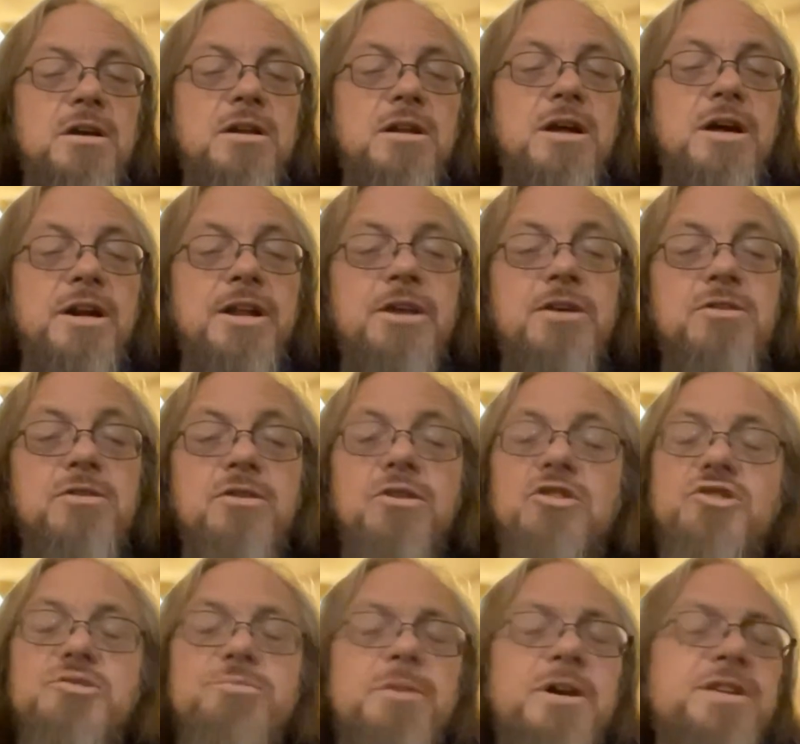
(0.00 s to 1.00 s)
Claudia, who
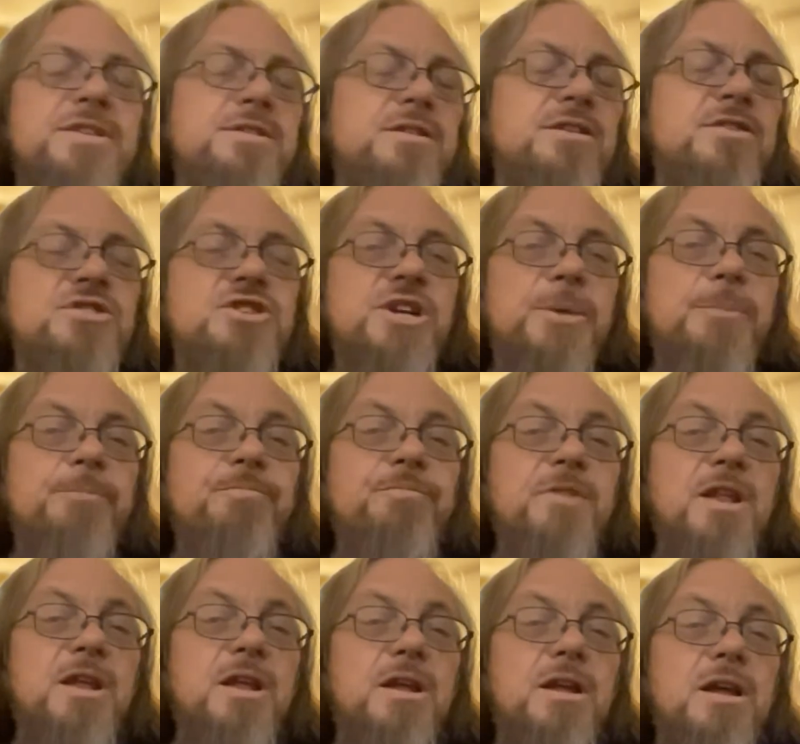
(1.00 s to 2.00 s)
goes by TJ,
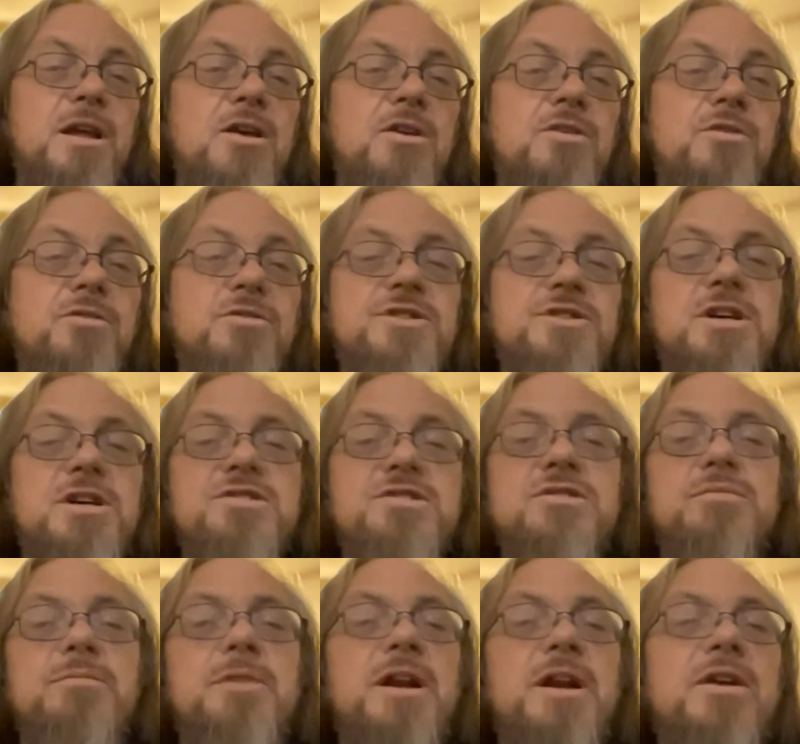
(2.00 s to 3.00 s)
who is
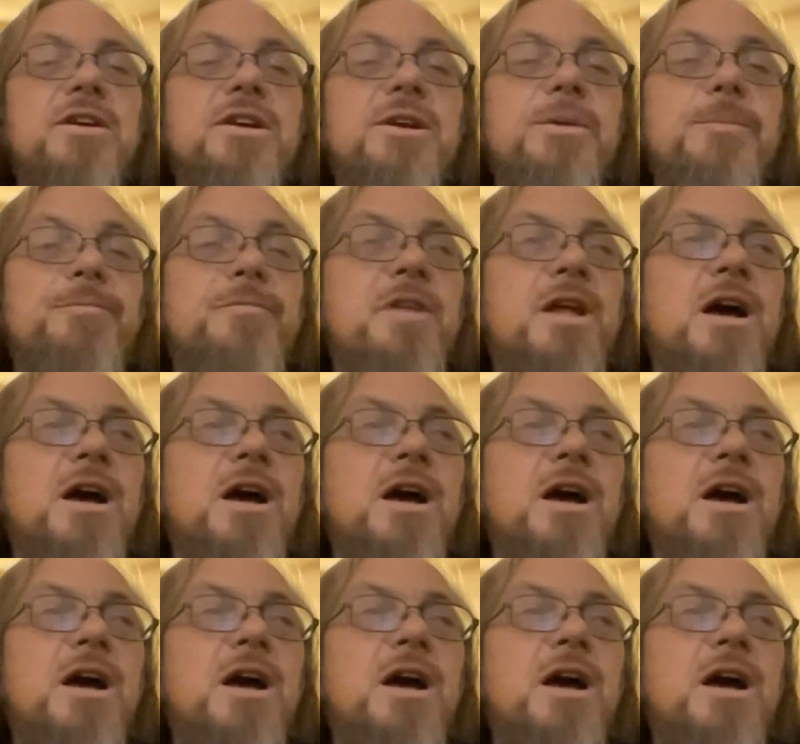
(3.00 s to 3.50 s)
also married.